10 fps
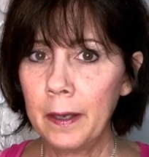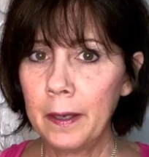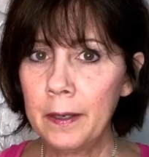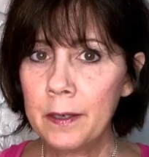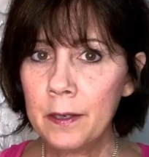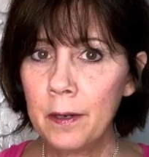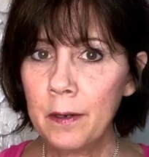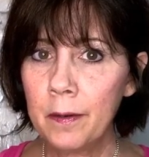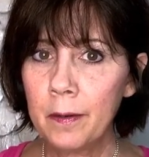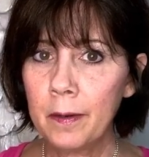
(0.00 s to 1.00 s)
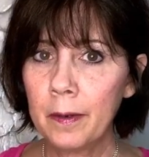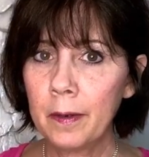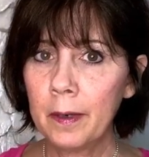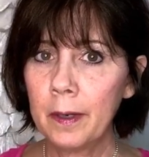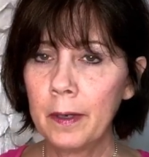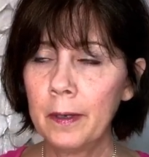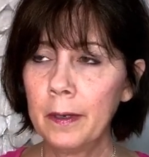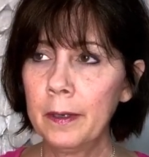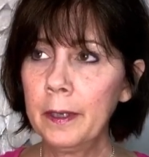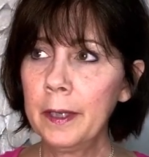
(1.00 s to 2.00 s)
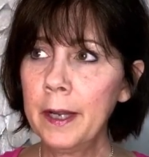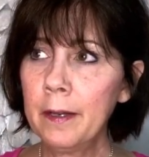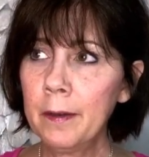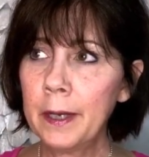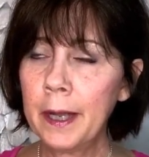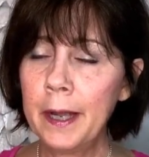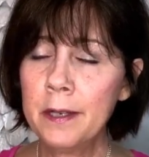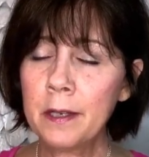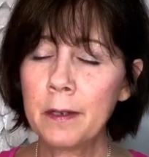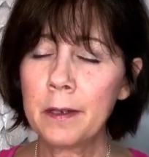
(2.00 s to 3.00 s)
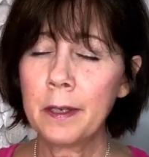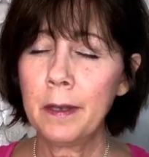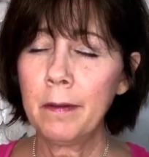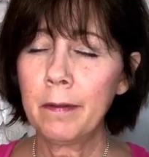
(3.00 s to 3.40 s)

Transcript: And so you kind of want to ask yourself,